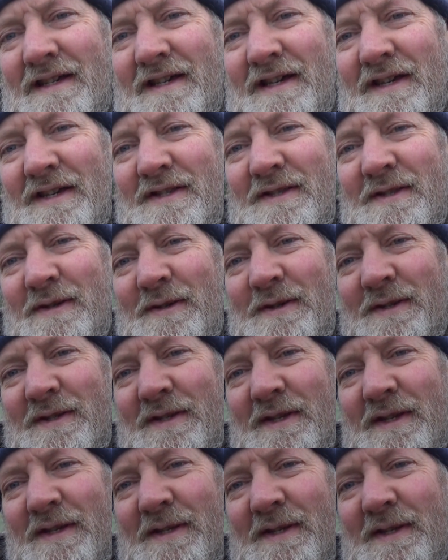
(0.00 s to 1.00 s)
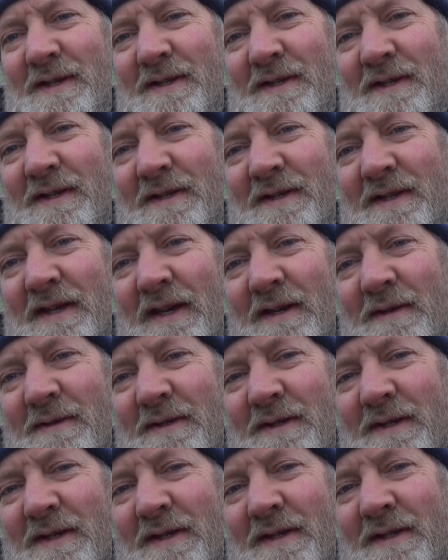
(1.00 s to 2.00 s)
It's not as easy as it
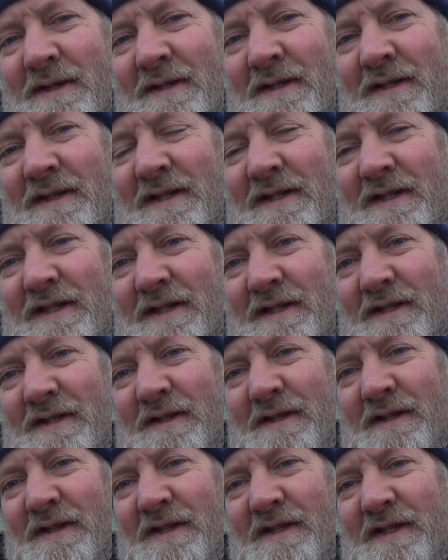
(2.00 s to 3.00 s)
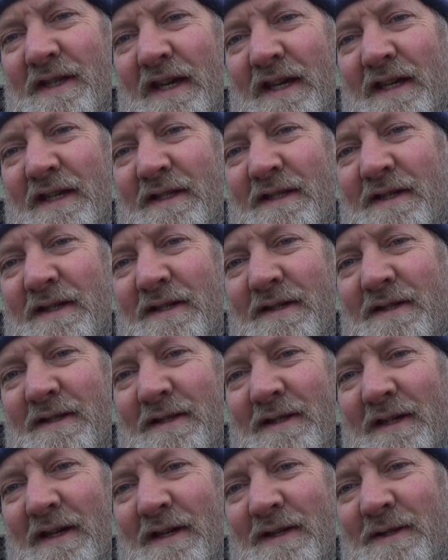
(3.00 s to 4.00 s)
sounds to decide
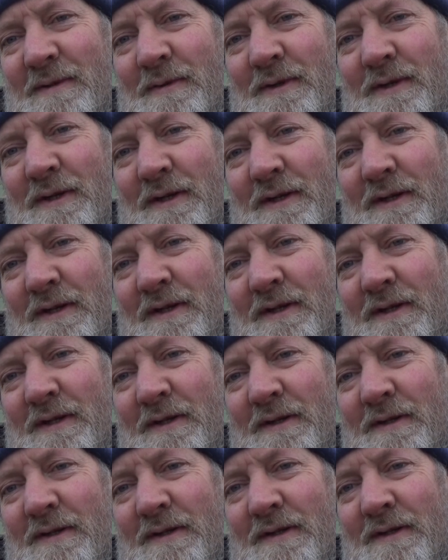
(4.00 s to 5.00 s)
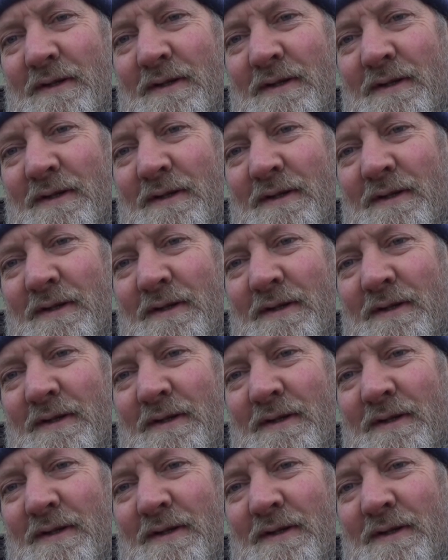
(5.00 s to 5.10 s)
that's what you're going to do.